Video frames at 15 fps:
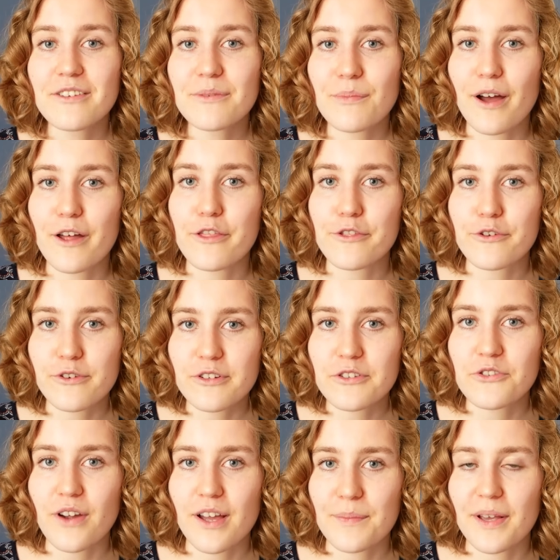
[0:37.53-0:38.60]
my third
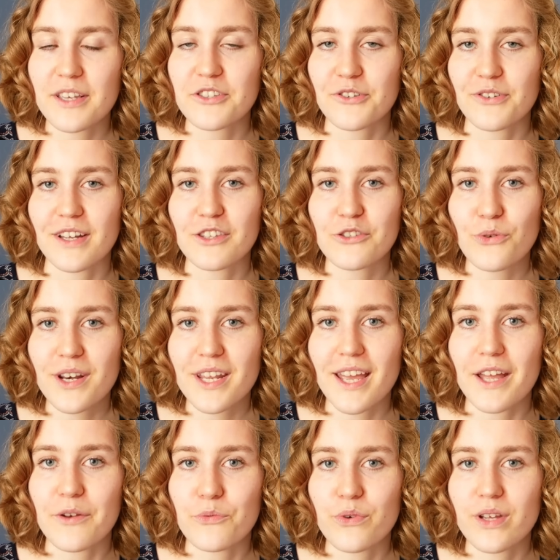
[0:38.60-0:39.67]
trimester at
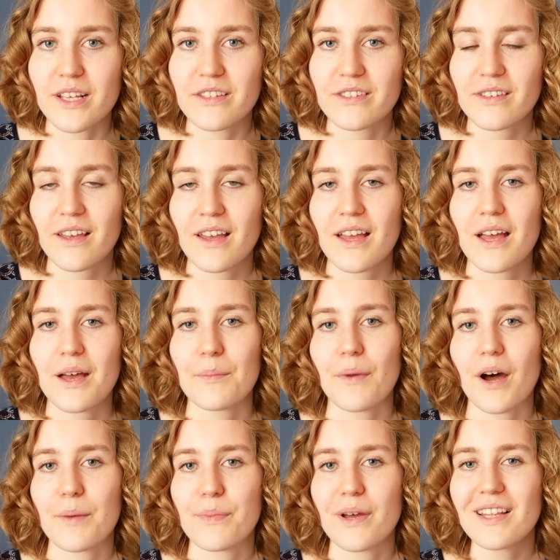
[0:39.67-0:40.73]
28 weeks,
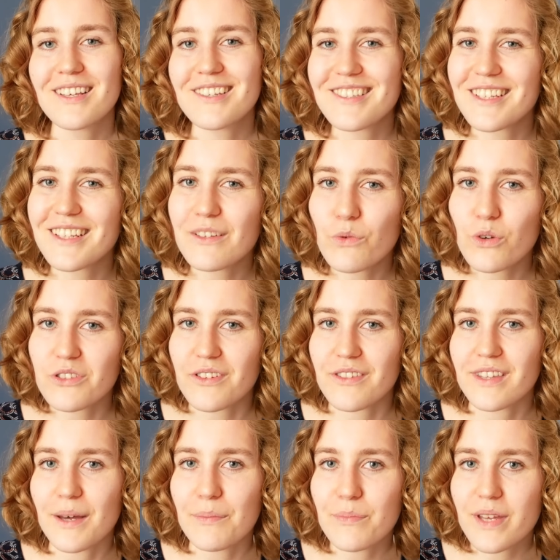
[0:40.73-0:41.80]
my belly still wasn't
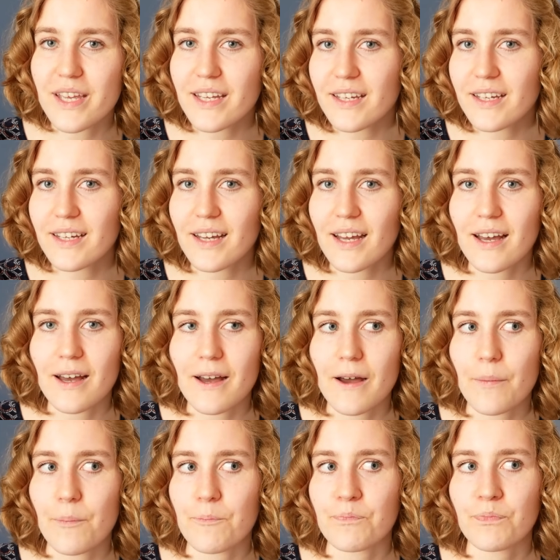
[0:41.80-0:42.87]
that big.
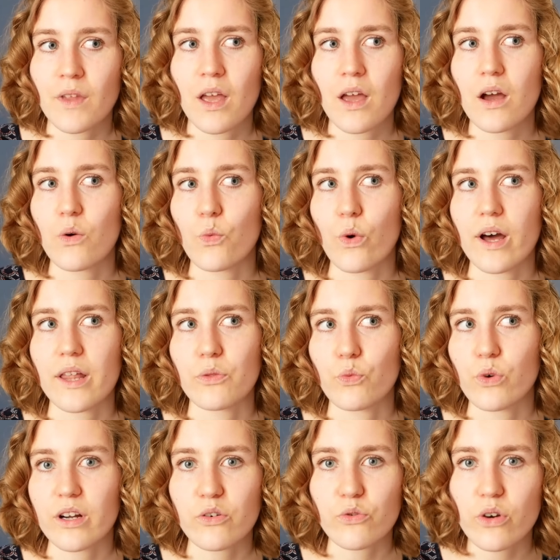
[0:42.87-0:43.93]
When
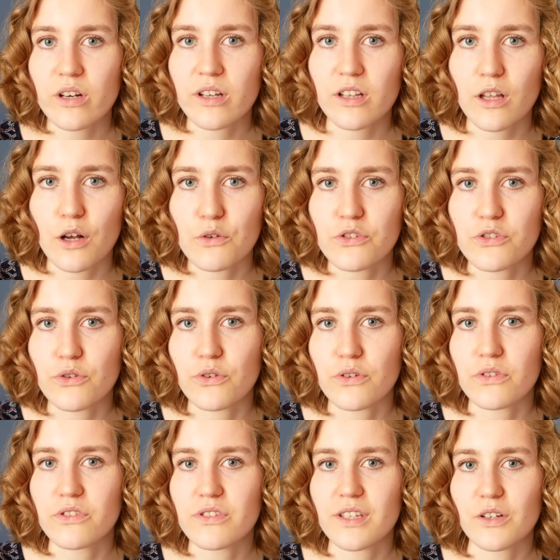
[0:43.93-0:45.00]
wearing running clothes, you
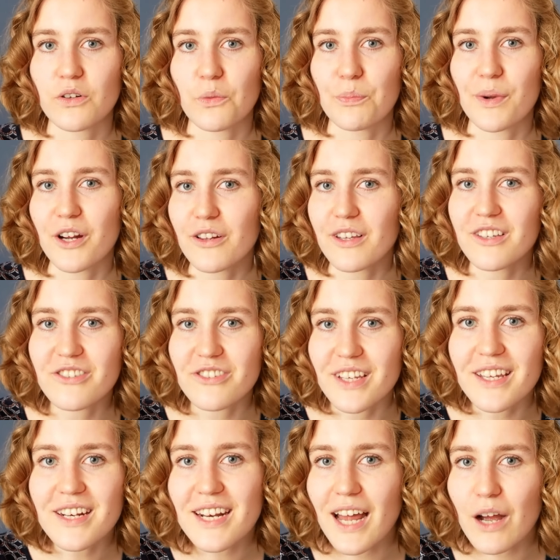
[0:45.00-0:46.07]
could still barely
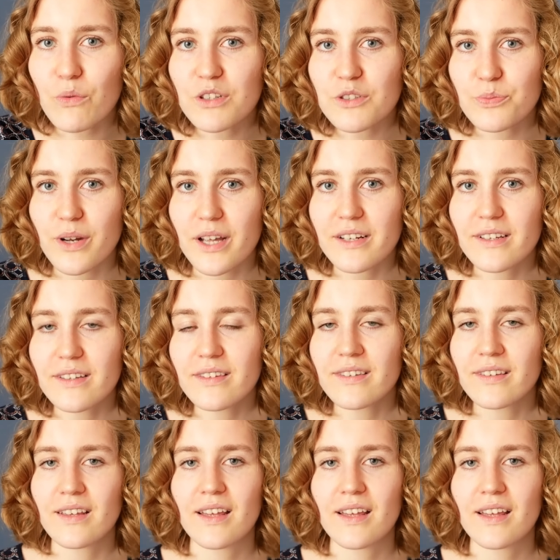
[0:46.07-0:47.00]
see that I was pregnant.